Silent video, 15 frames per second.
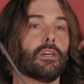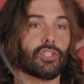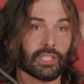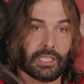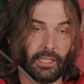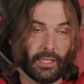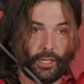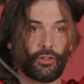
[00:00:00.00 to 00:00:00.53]

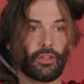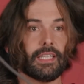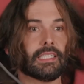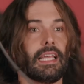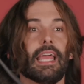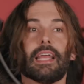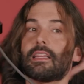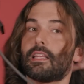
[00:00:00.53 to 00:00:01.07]
Just literally
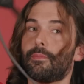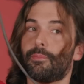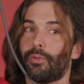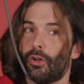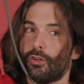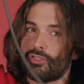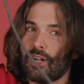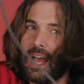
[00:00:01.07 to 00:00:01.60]
take the
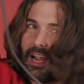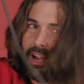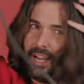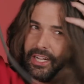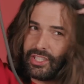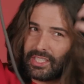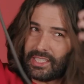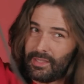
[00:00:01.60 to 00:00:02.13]
blow dryer
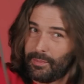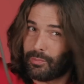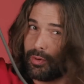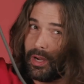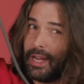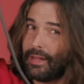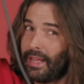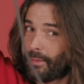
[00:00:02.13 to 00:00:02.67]
and just
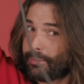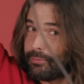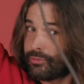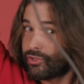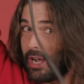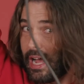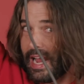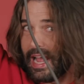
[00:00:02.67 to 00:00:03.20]

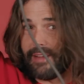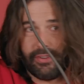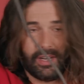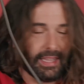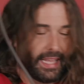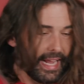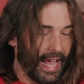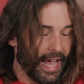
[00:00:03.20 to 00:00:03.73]
dry
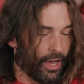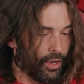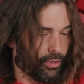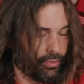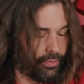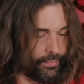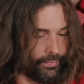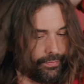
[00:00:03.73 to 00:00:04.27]
everything out
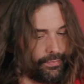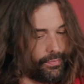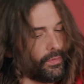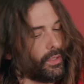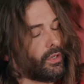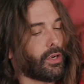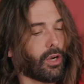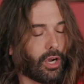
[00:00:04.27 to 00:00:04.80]

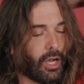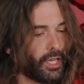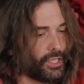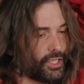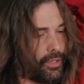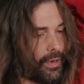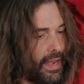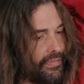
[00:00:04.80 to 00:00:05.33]
or
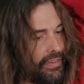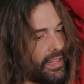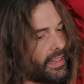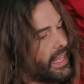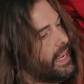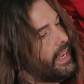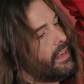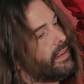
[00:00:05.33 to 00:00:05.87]
undo
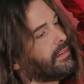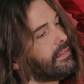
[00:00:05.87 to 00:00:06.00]
everything.